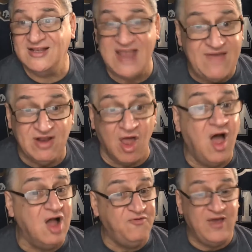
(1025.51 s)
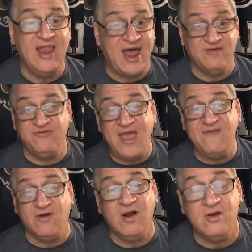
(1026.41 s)
David Long fell out of
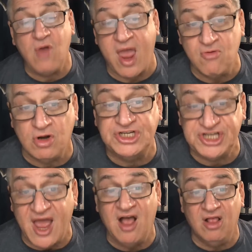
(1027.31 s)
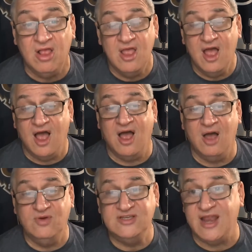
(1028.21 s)
favor, and Rochelle
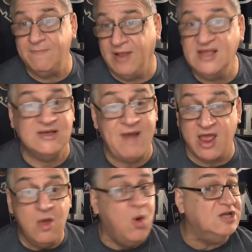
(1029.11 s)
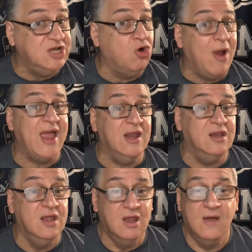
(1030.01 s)
was getting play time. Now, he wasn't great,
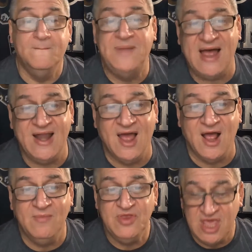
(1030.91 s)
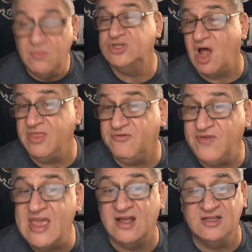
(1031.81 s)
but he was on the
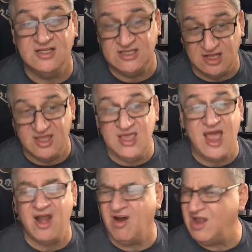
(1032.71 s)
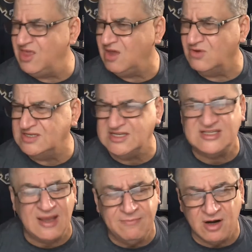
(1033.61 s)
field until he got hurt. I think it was
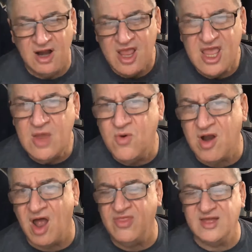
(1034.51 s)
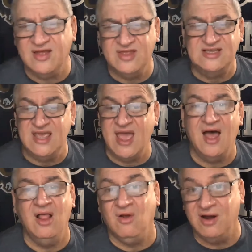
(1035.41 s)
December he went on the
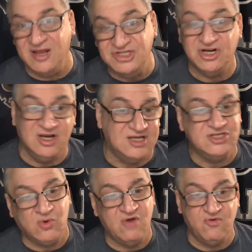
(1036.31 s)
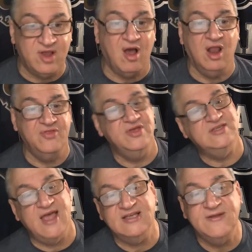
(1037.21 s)
DL or injured list or whatever we call it these
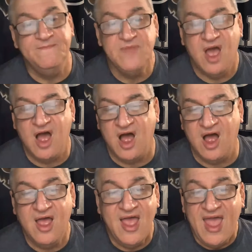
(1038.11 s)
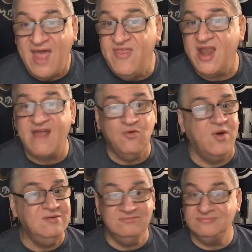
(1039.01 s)
days. And then
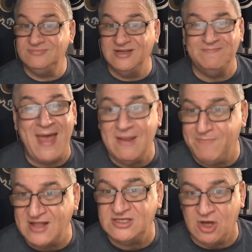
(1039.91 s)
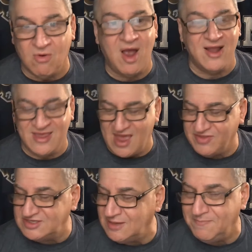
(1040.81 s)
everyone is mad at Ben Skoranek. Yeah,
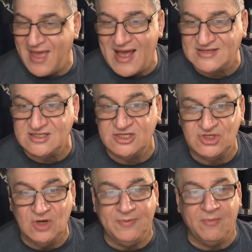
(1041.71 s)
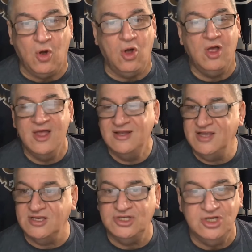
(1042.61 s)
the tip pass in the Super Bowl
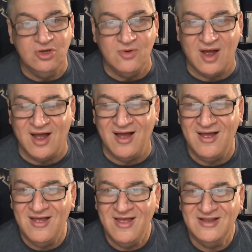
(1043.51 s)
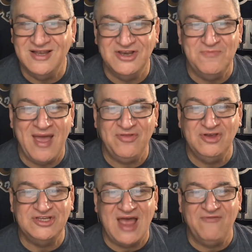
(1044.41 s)
didn't do Matthew
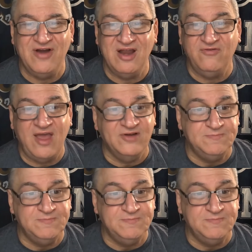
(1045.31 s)
Stafford any favors.